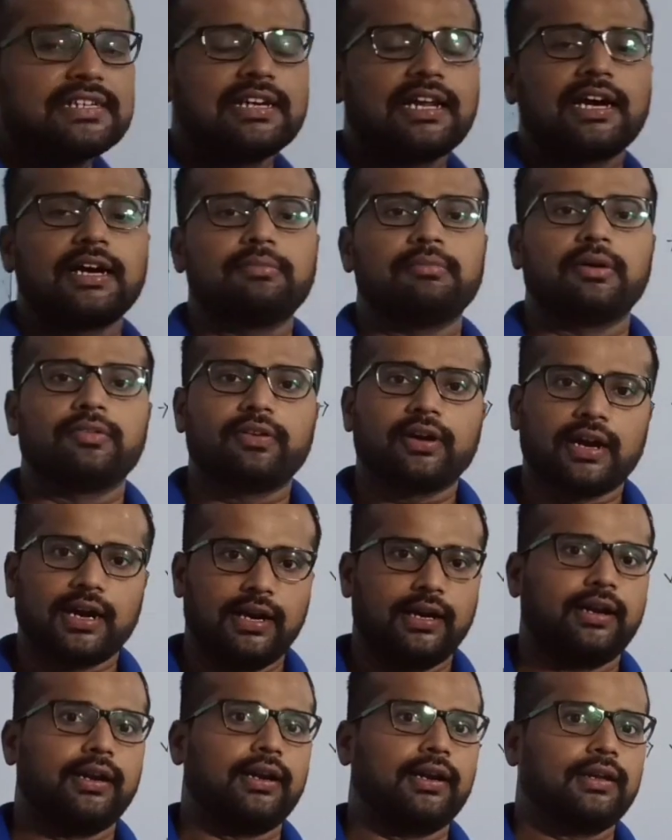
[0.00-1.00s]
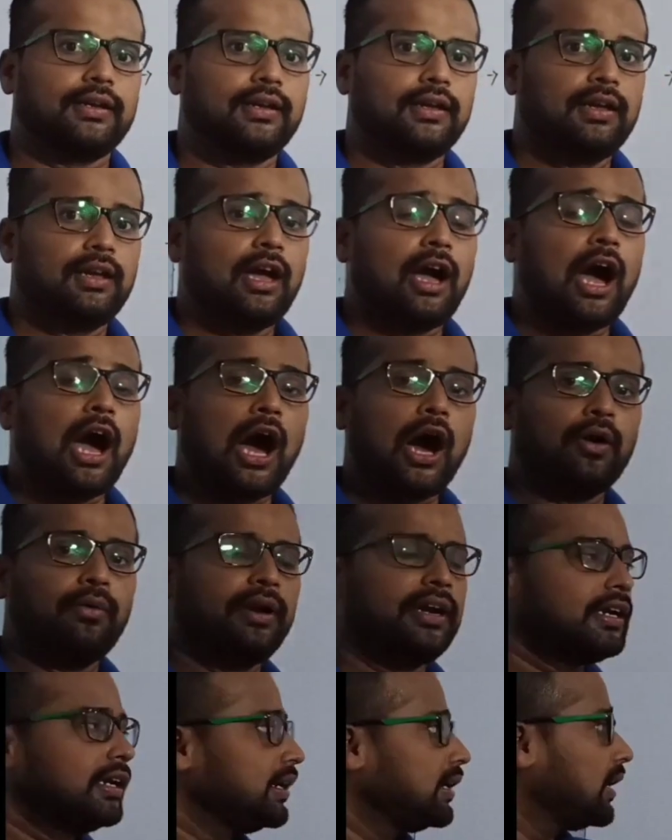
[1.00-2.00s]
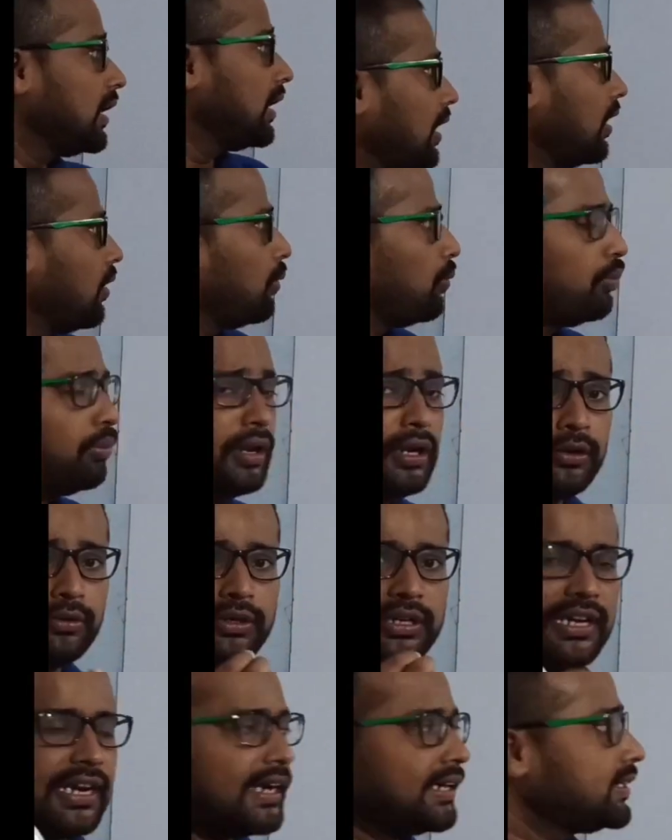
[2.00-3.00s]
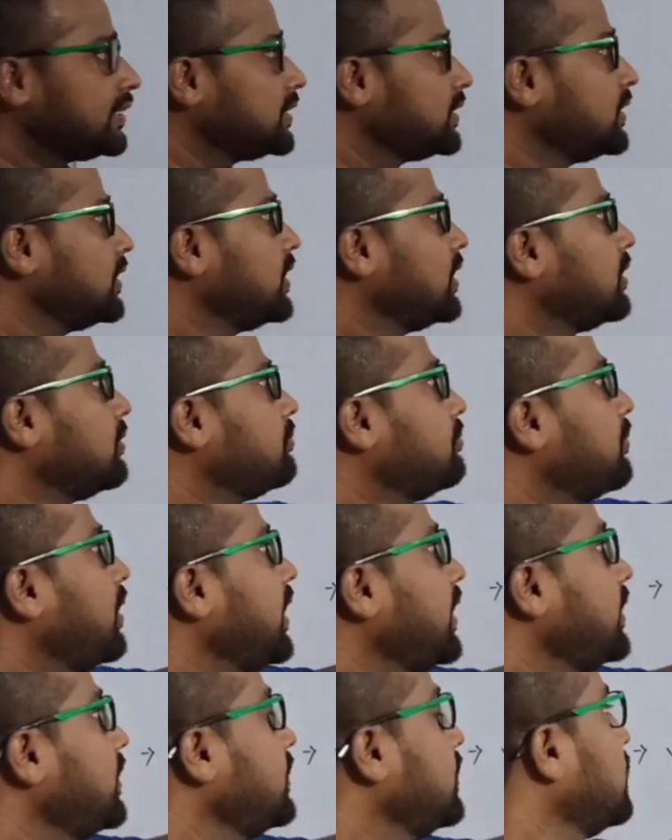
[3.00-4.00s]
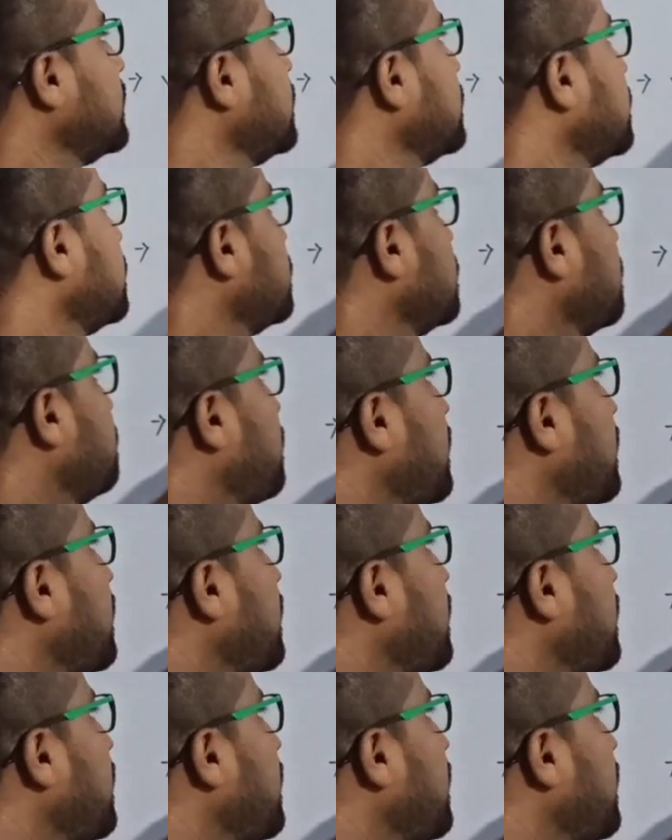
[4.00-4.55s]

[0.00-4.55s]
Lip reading: income of a country. We could get by the